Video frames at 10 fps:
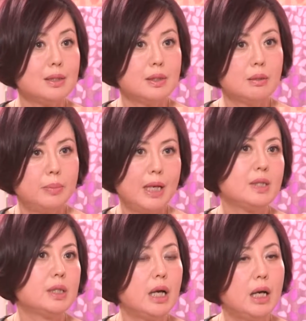is the
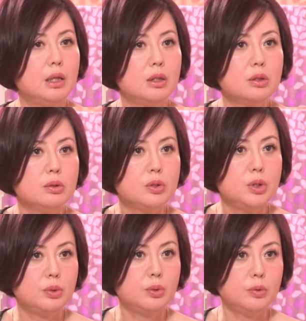best color
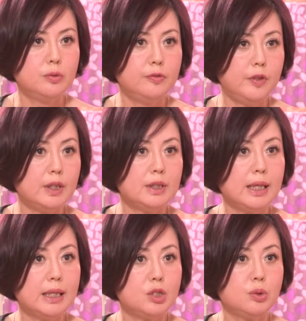to fit
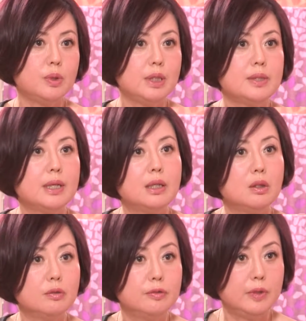into this kind
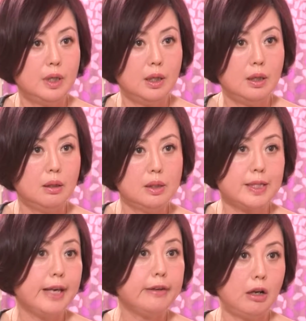of
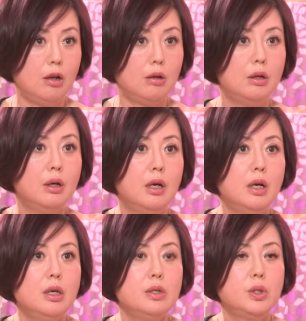skin color.
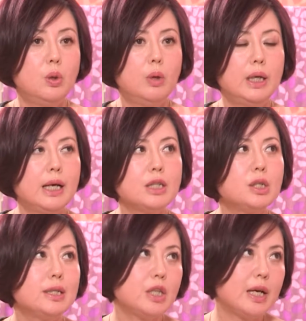So
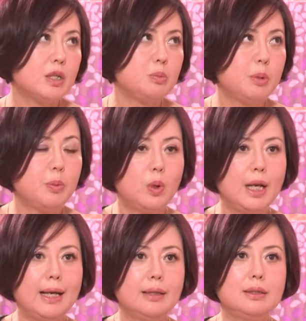actually Chinese people
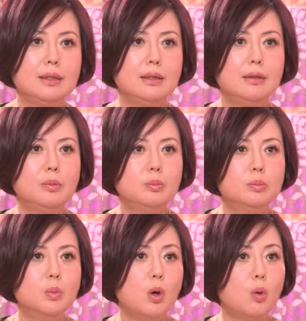like
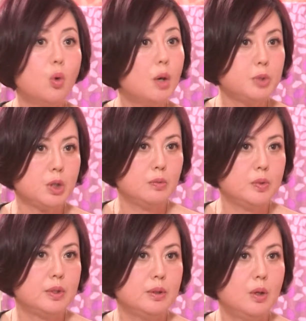more warm tones,